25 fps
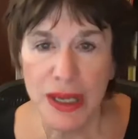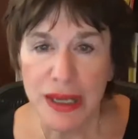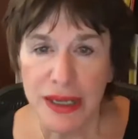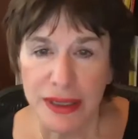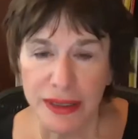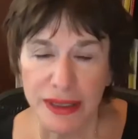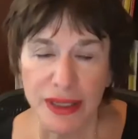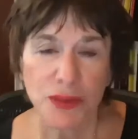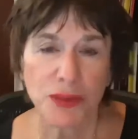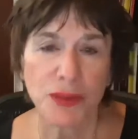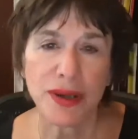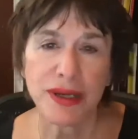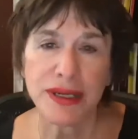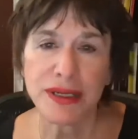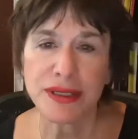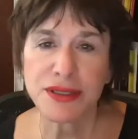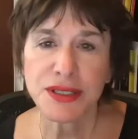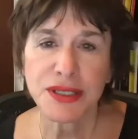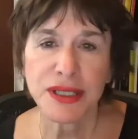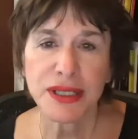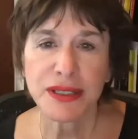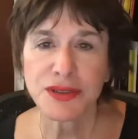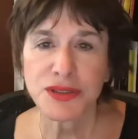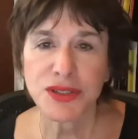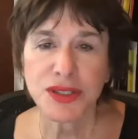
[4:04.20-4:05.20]
get ready to
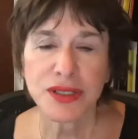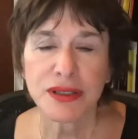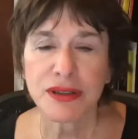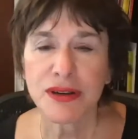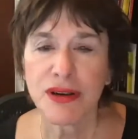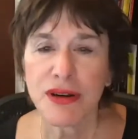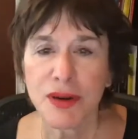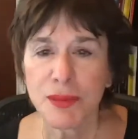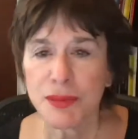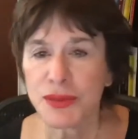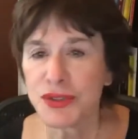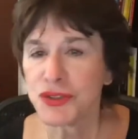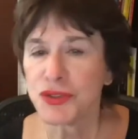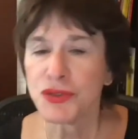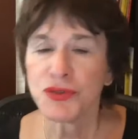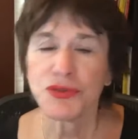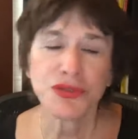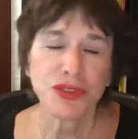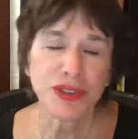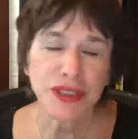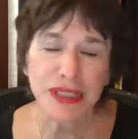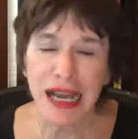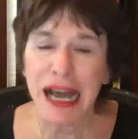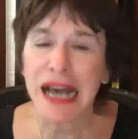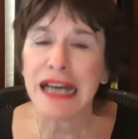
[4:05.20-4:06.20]
get to the car, but you've
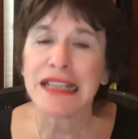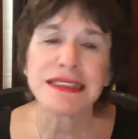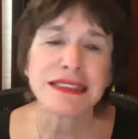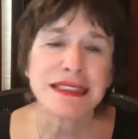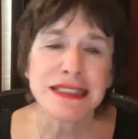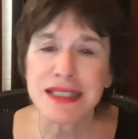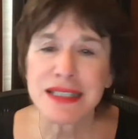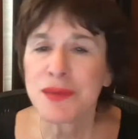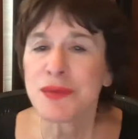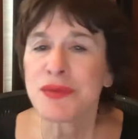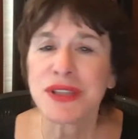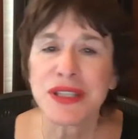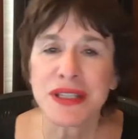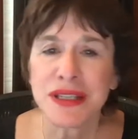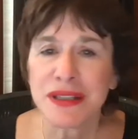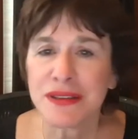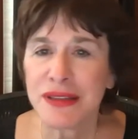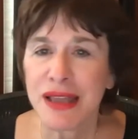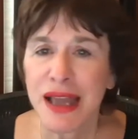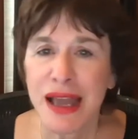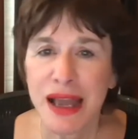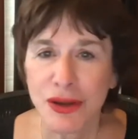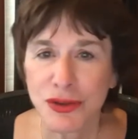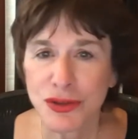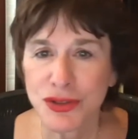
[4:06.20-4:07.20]
forgotten something in the
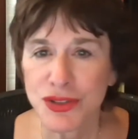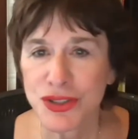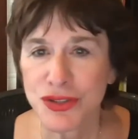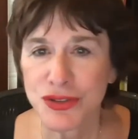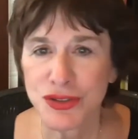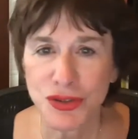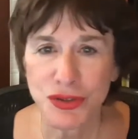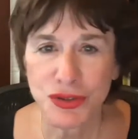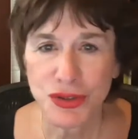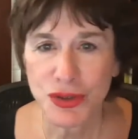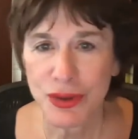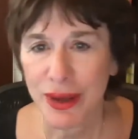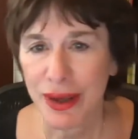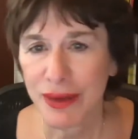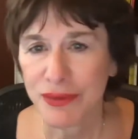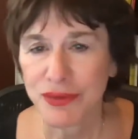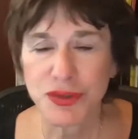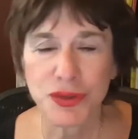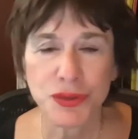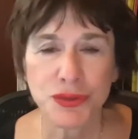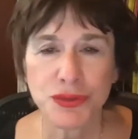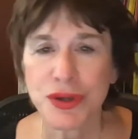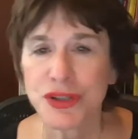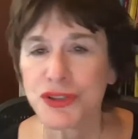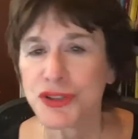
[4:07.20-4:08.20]
house, and so you have
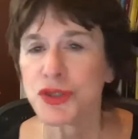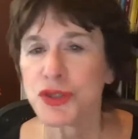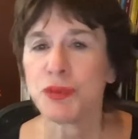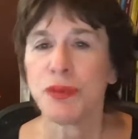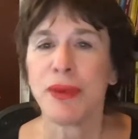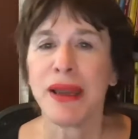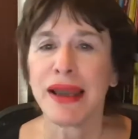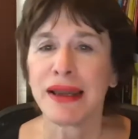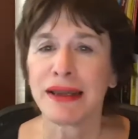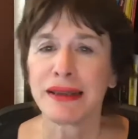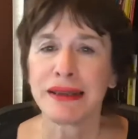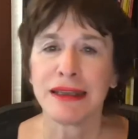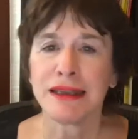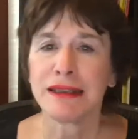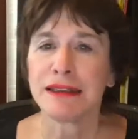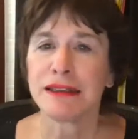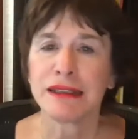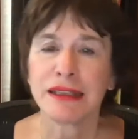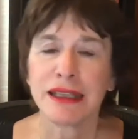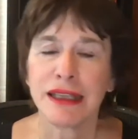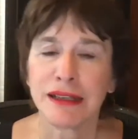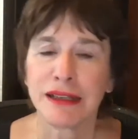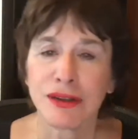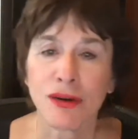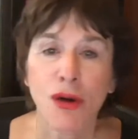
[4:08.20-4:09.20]
to rush back in and
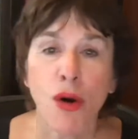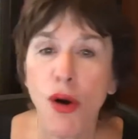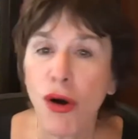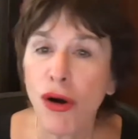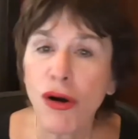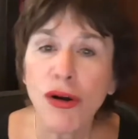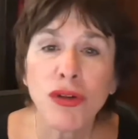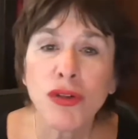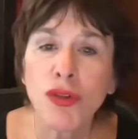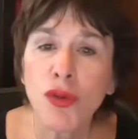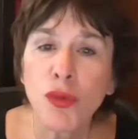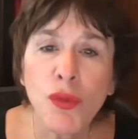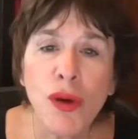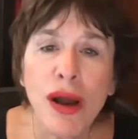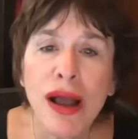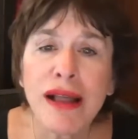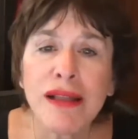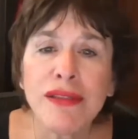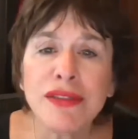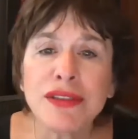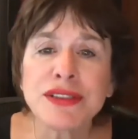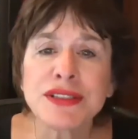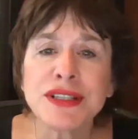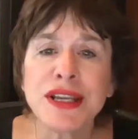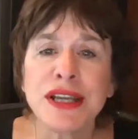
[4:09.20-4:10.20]
get it. All the while
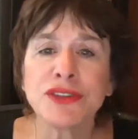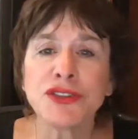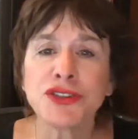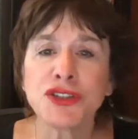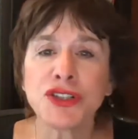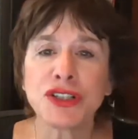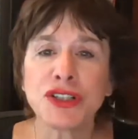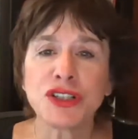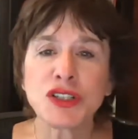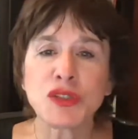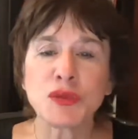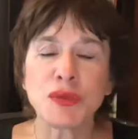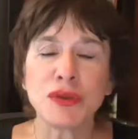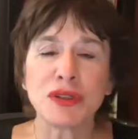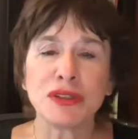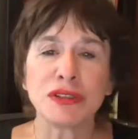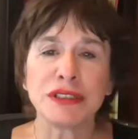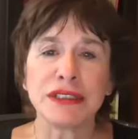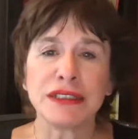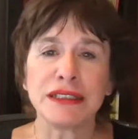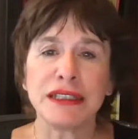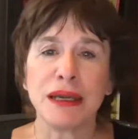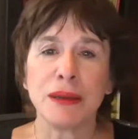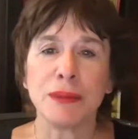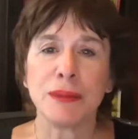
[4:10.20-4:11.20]
the tension is
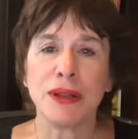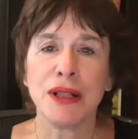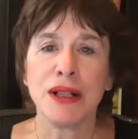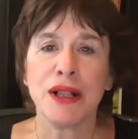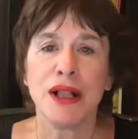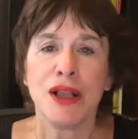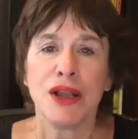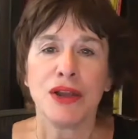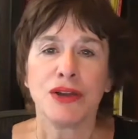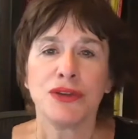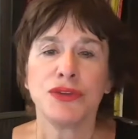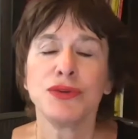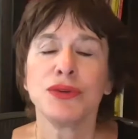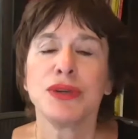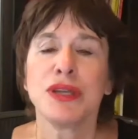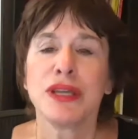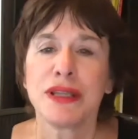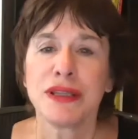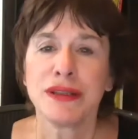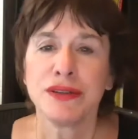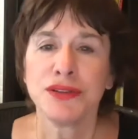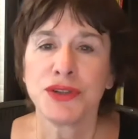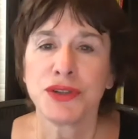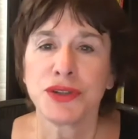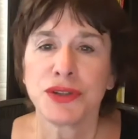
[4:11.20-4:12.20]
building up. You get
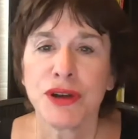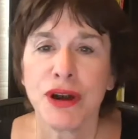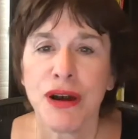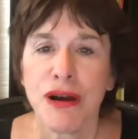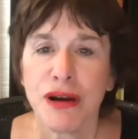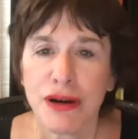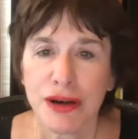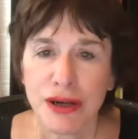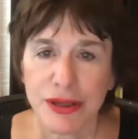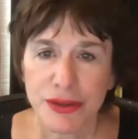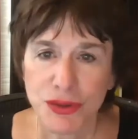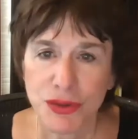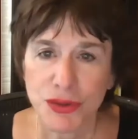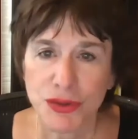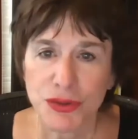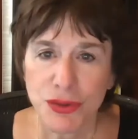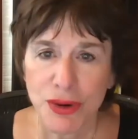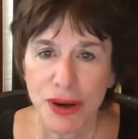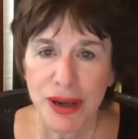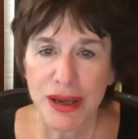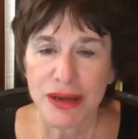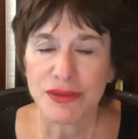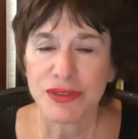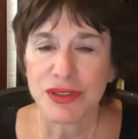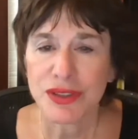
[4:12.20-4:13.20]
in your car and you
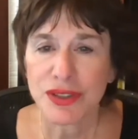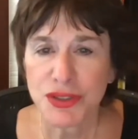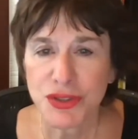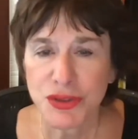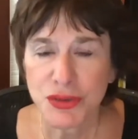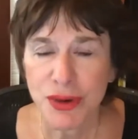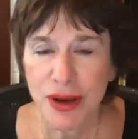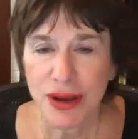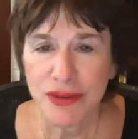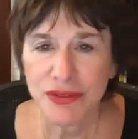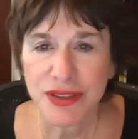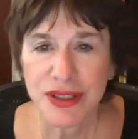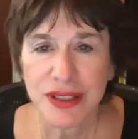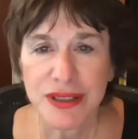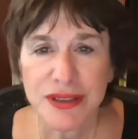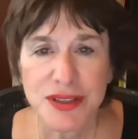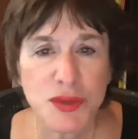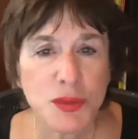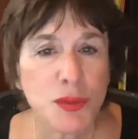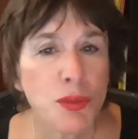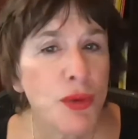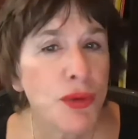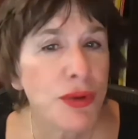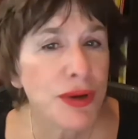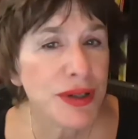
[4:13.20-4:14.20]
drive, and the traffic is
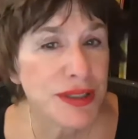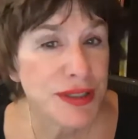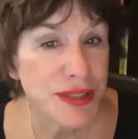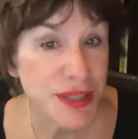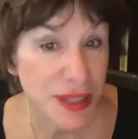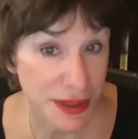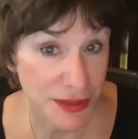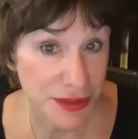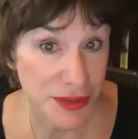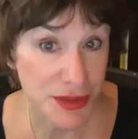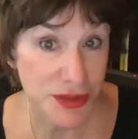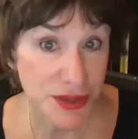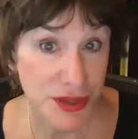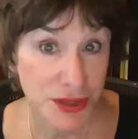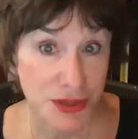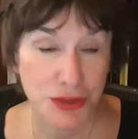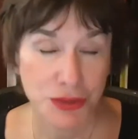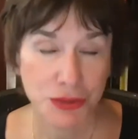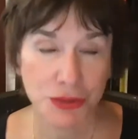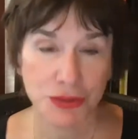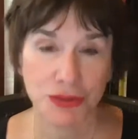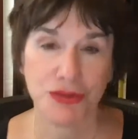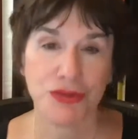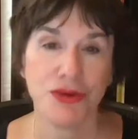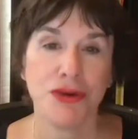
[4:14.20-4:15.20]
more intense than
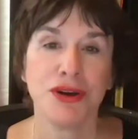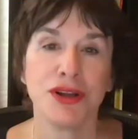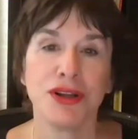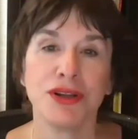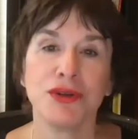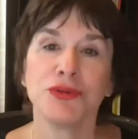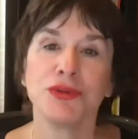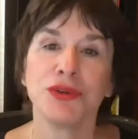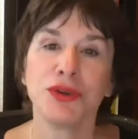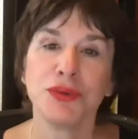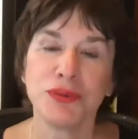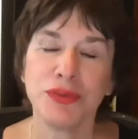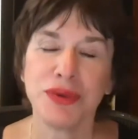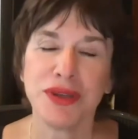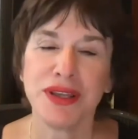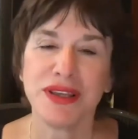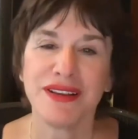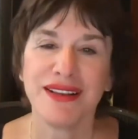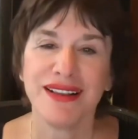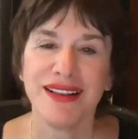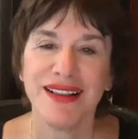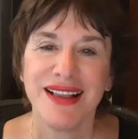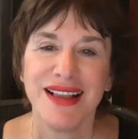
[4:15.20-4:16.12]
you thought it would be.